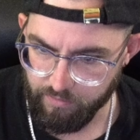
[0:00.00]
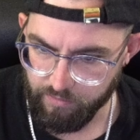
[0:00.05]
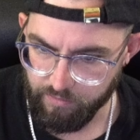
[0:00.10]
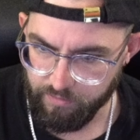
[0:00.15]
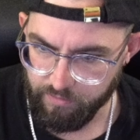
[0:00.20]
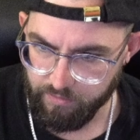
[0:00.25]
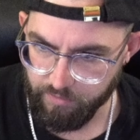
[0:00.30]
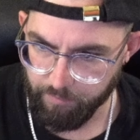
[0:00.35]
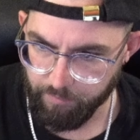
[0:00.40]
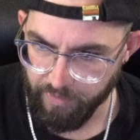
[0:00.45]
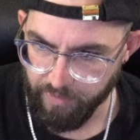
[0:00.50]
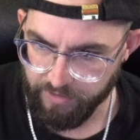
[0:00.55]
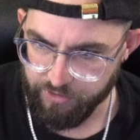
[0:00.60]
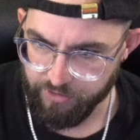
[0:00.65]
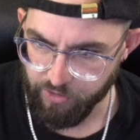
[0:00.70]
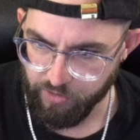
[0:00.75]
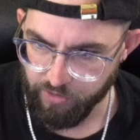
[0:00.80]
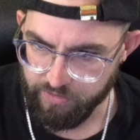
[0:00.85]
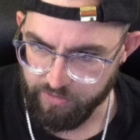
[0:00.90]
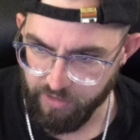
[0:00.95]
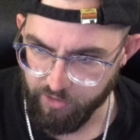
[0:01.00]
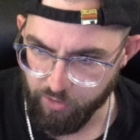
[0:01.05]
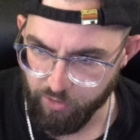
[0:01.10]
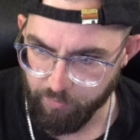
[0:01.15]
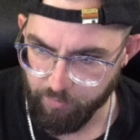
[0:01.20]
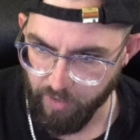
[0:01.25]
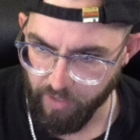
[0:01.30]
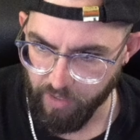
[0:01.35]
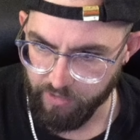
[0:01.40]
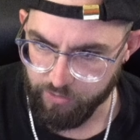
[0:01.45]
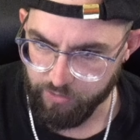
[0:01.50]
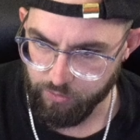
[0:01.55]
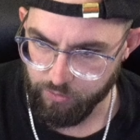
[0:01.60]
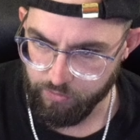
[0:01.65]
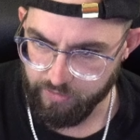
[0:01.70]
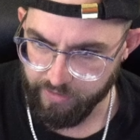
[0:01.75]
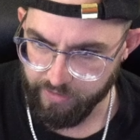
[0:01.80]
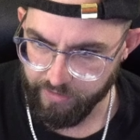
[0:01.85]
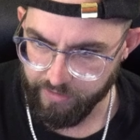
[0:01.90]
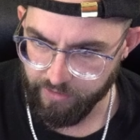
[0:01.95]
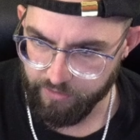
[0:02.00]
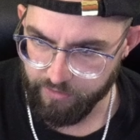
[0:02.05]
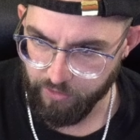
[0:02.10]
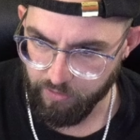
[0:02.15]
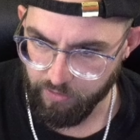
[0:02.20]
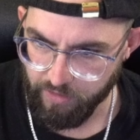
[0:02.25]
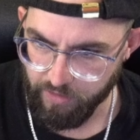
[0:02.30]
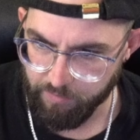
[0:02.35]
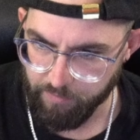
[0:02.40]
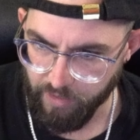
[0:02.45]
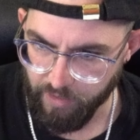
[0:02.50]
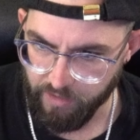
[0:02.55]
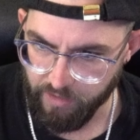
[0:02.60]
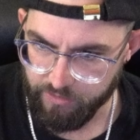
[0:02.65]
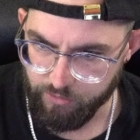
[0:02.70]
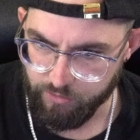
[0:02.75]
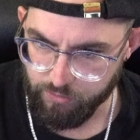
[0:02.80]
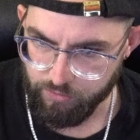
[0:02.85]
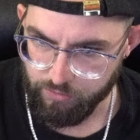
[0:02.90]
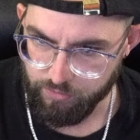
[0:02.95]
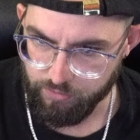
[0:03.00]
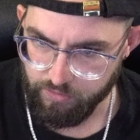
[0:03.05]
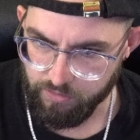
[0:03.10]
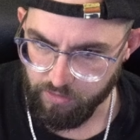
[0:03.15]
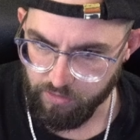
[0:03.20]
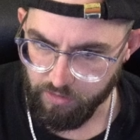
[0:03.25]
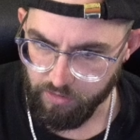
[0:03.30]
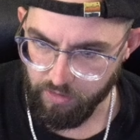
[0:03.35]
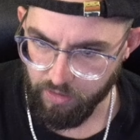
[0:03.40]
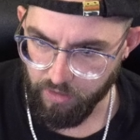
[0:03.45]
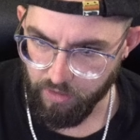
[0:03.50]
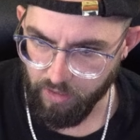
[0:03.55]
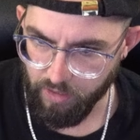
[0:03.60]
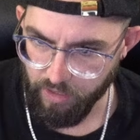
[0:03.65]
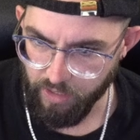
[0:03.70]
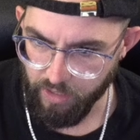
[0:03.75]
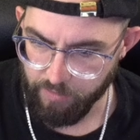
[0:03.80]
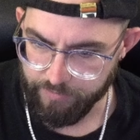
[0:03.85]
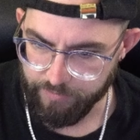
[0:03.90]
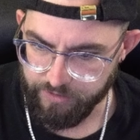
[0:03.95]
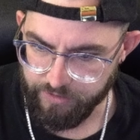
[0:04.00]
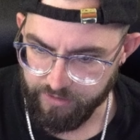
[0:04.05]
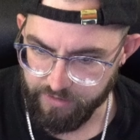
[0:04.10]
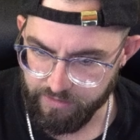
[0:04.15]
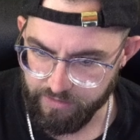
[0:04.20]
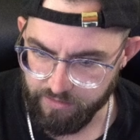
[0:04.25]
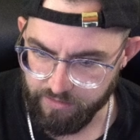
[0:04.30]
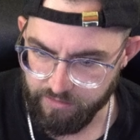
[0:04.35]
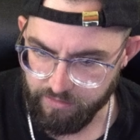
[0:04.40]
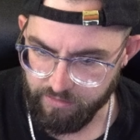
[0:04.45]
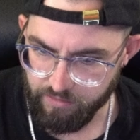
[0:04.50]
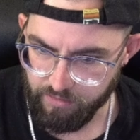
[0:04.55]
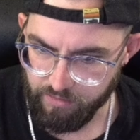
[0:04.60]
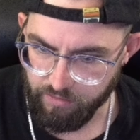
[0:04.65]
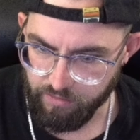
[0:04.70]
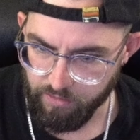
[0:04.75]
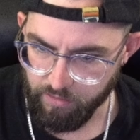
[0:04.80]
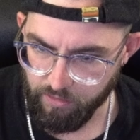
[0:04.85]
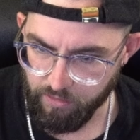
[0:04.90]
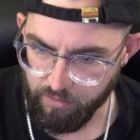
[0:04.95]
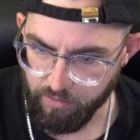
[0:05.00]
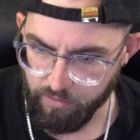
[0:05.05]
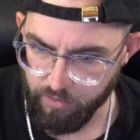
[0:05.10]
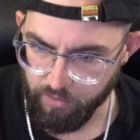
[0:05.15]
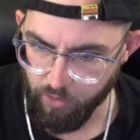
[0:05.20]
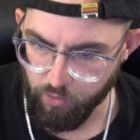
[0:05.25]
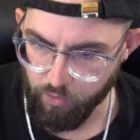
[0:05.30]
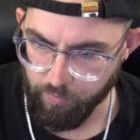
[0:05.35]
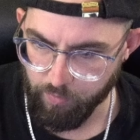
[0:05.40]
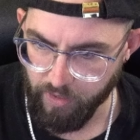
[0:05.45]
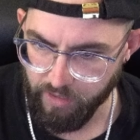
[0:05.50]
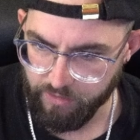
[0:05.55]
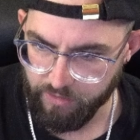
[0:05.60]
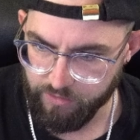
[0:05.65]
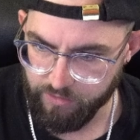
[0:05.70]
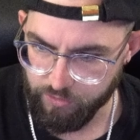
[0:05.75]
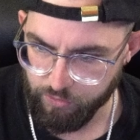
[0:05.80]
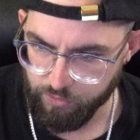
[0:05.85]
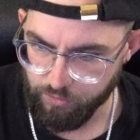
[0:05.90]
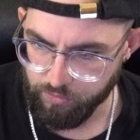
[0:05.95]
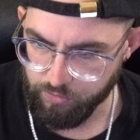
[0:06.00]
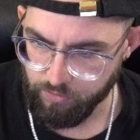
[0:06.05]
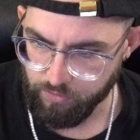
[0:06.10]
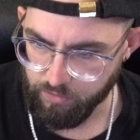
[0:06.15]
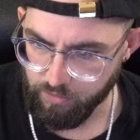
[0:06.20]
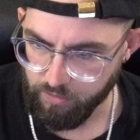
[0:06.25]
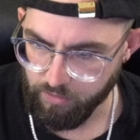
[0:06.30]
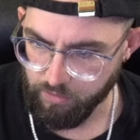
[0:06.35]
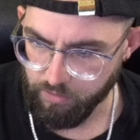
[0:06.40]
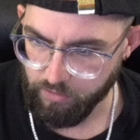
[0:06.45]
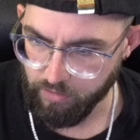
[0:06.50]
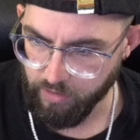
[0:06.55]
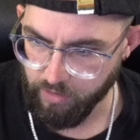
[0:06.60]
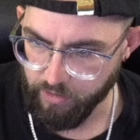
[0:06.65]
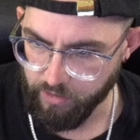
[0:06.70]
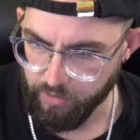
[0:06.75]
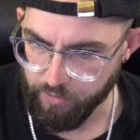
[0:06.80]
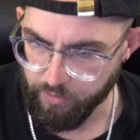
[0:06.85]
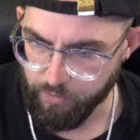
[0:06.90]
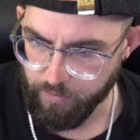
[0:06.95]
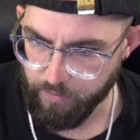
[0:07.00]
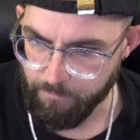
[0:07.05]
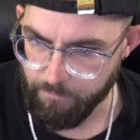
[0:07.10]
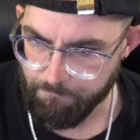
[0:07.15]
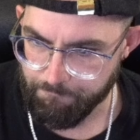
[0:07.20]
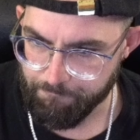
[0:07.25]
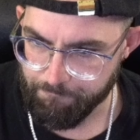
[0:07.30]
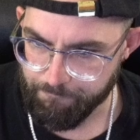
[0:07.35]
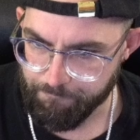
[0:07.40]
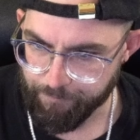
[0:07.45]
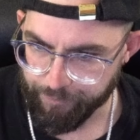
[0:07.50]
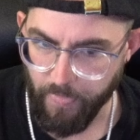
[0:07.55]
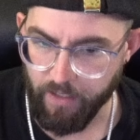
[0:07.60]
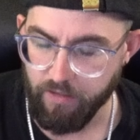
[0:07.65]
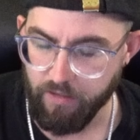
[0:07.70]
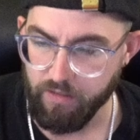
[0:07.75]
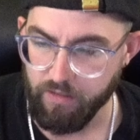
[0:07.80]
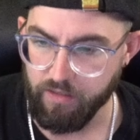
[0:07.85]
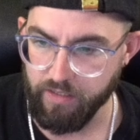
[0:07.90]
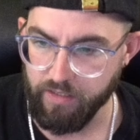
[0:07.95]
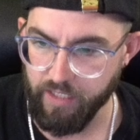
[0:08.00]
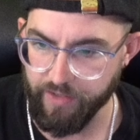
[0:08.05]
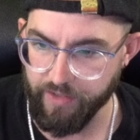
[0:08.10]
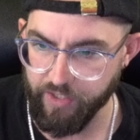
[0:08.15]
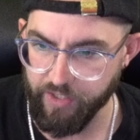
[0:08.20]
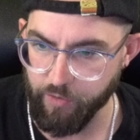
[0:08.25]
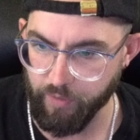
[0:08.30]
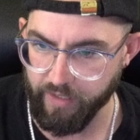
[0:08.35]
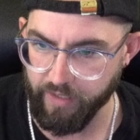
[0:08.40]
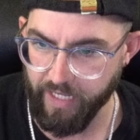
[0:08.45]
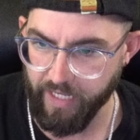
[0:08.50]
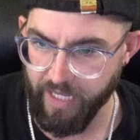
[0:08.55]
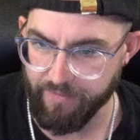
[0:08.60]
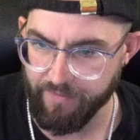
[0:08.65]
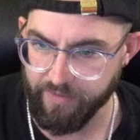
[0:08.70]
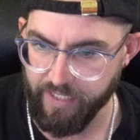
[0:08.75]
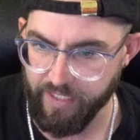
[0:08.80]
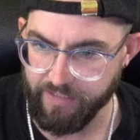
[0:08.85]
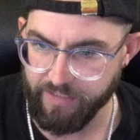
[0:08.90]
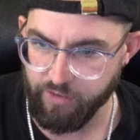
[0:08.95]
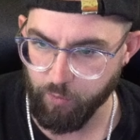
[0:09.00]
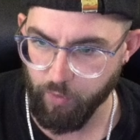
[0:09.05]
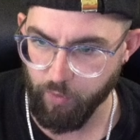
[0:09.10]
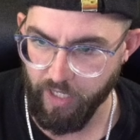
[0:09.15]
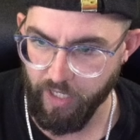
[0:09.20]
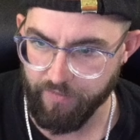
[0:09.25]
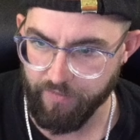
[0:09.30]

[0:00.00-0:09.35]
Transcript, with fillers: Make sure it's under modules here. So click modules, options, load module, load. And then you want to navigate to wherever your